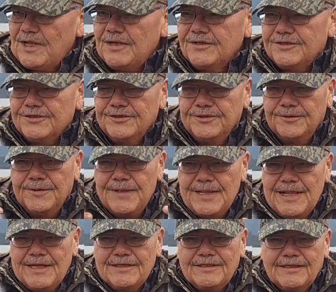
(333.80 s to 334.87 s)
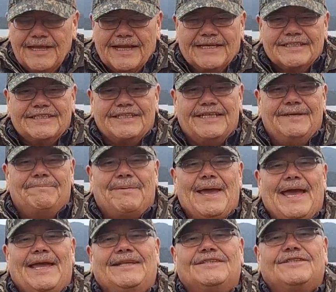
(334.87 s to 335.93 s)
to like a ski
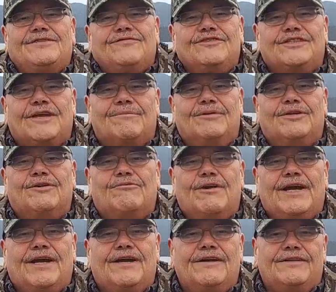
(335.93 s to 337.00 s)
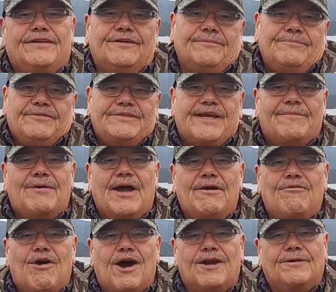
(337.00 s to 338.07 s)
pants for someone to wear. They're
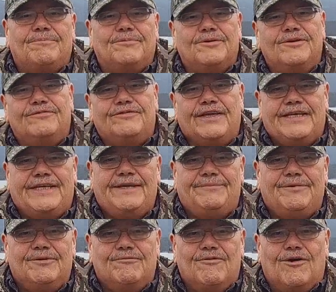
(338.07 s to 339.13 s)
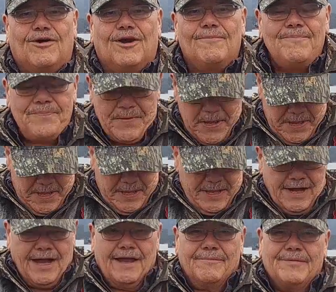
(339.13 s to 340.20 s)
semi-waterproof, they keep you warm.
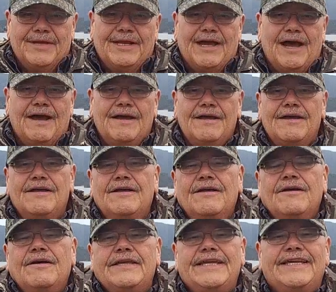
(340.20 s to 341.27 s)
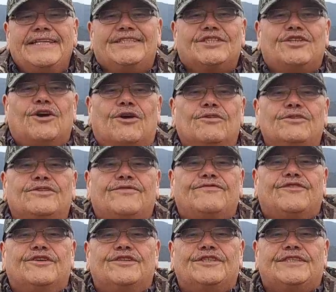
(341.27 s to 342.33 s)
I'm in a East Coast
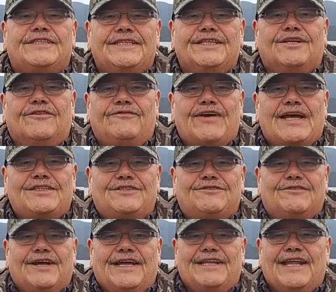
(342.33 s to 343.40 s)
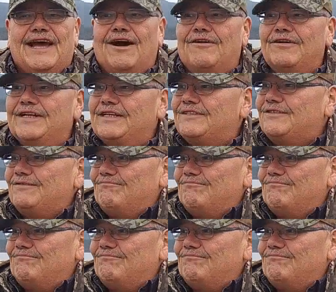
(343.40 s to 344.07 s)
fur seal vest right now, and it's